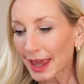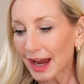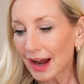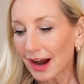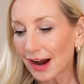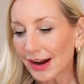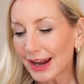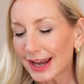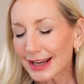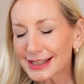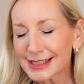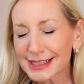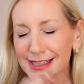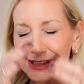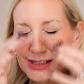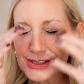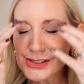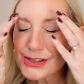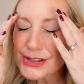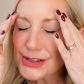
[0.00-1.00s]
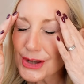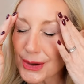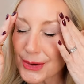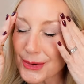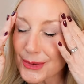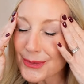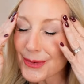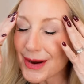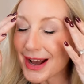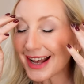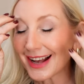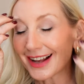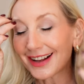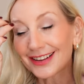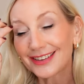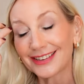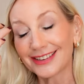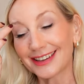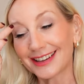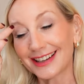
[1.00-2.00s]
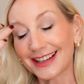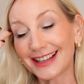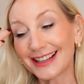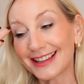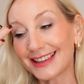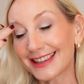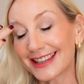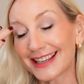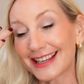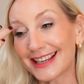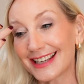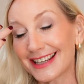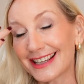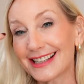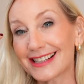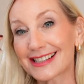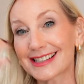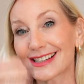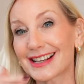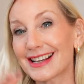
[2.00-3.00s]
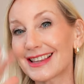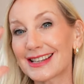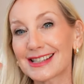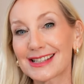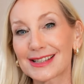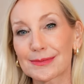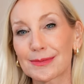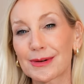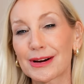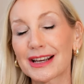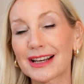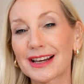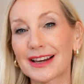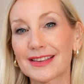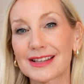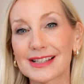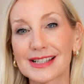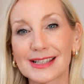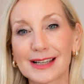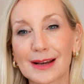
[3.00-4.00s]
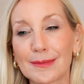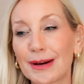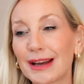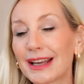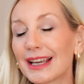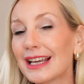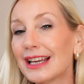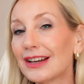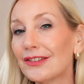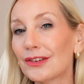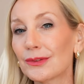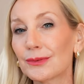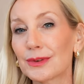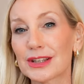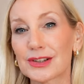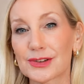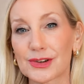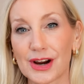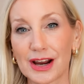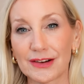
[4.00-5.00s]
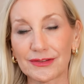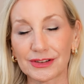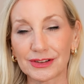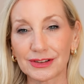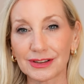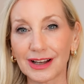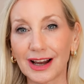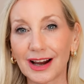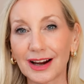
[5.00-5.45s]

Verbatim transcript: I did so well in the spring and the summer, even with travel.